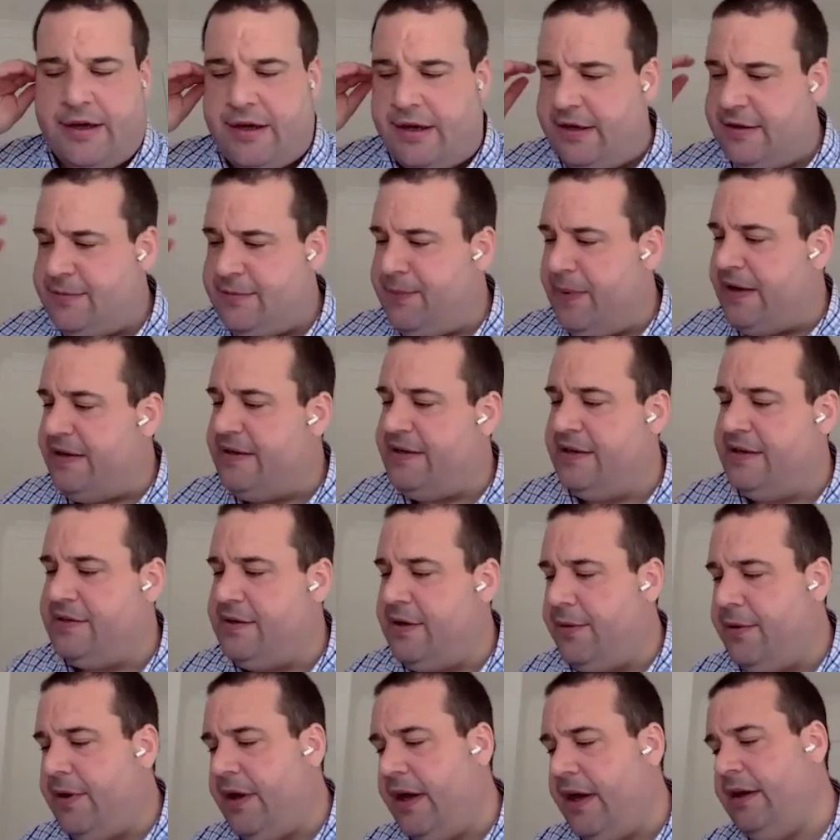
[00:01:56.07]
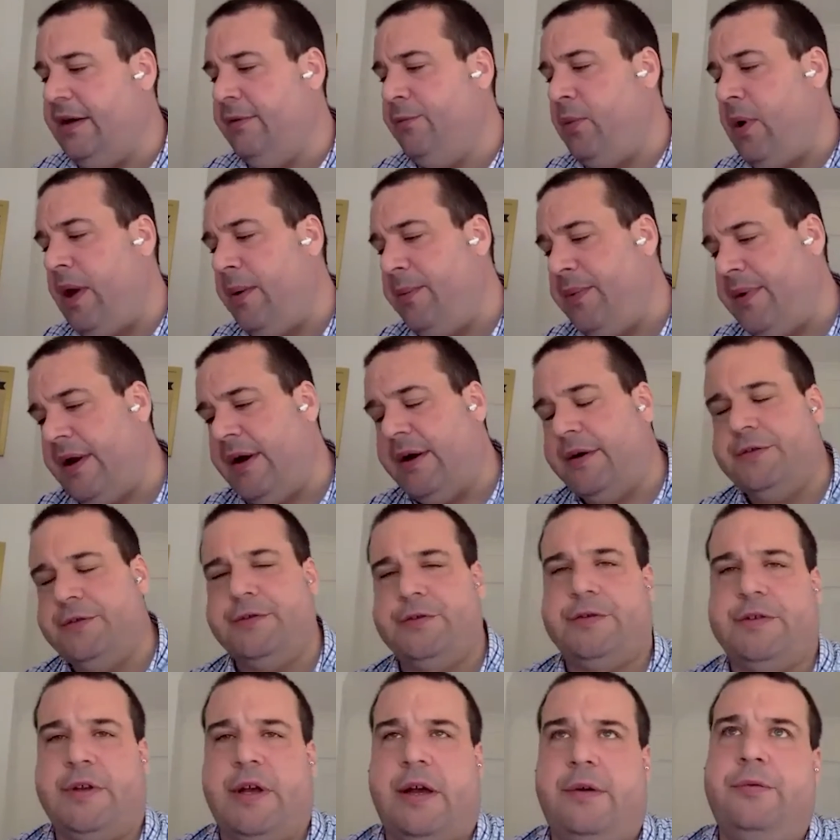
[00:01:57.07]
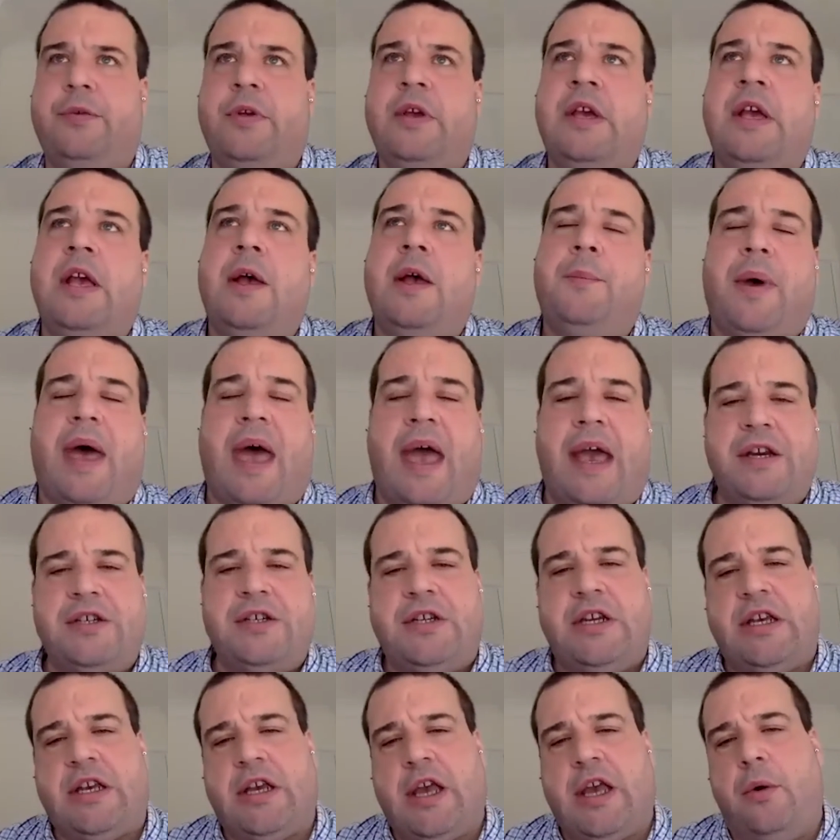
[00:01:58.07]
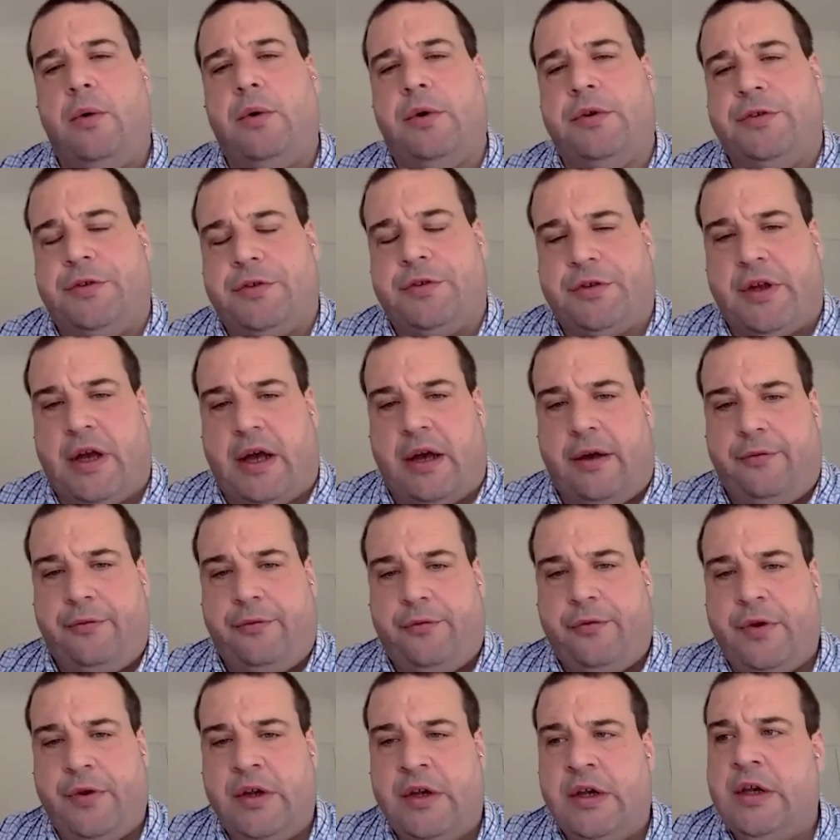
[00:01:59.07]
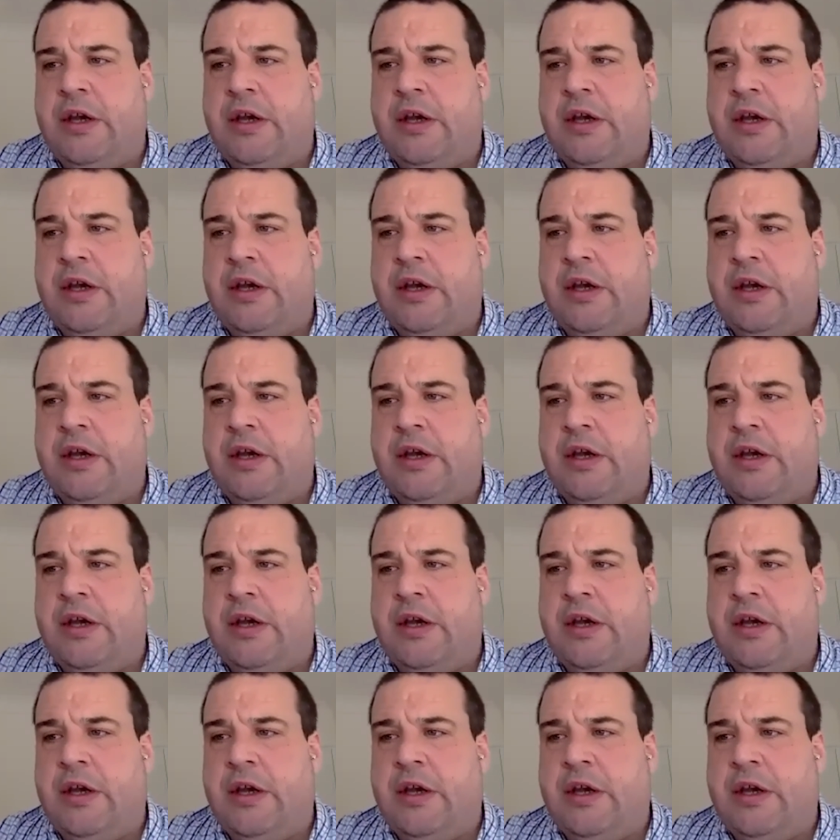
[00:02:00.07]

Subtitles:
these meetings online, the webinars and stuff, but actually go on stuff.